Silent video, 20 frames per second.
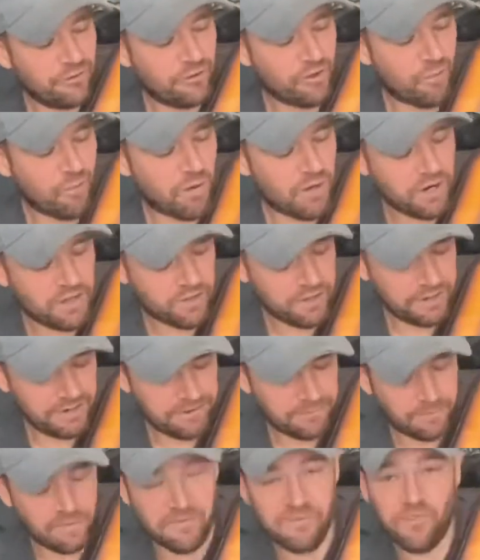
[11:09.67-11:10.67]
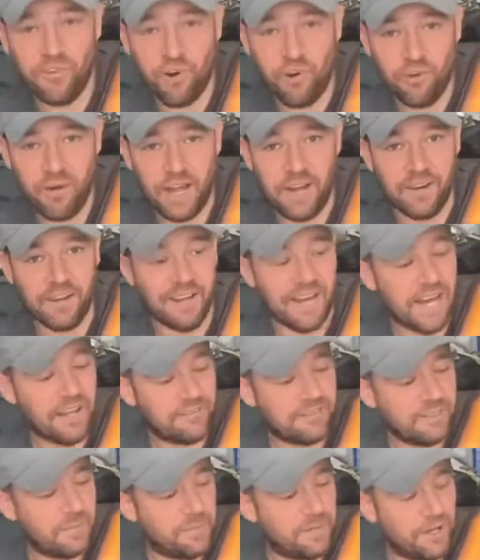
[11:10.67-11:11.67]
on one of these beforehand and
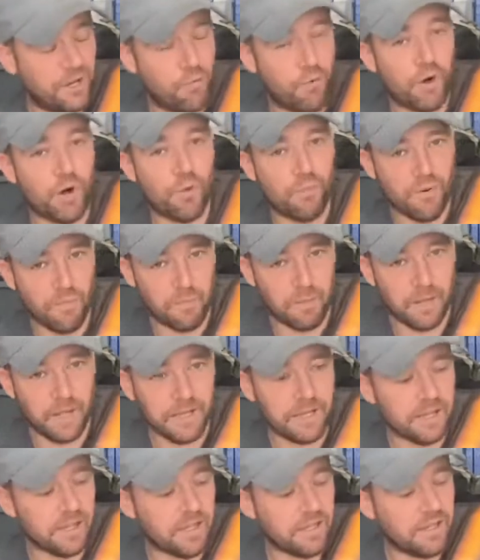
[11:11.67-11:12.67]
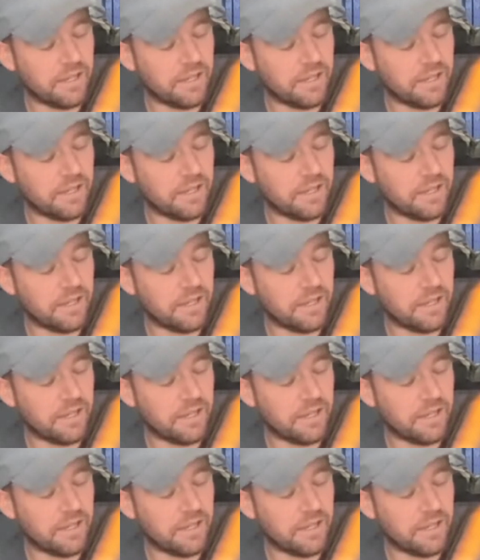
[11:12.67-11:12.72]
actually pick one up and play it,